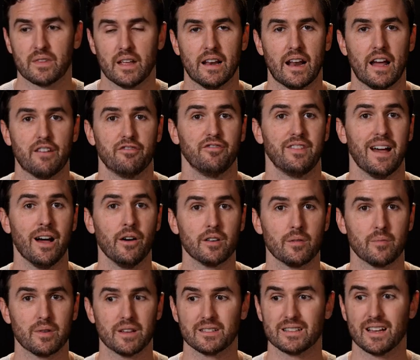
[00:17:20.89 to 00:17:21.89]
And I found
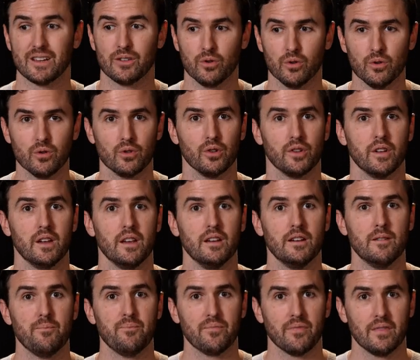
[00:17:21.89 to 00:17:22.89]
it because I Googled
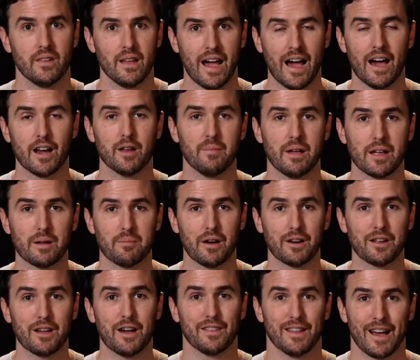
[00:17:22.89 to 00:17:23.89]
how to make
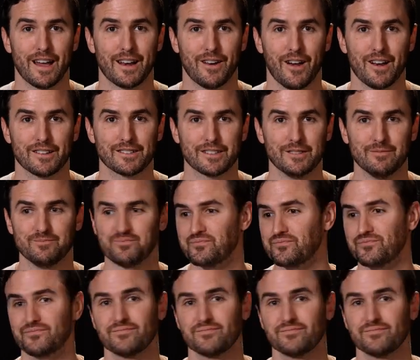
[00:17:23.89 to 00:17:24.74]
money online in Austin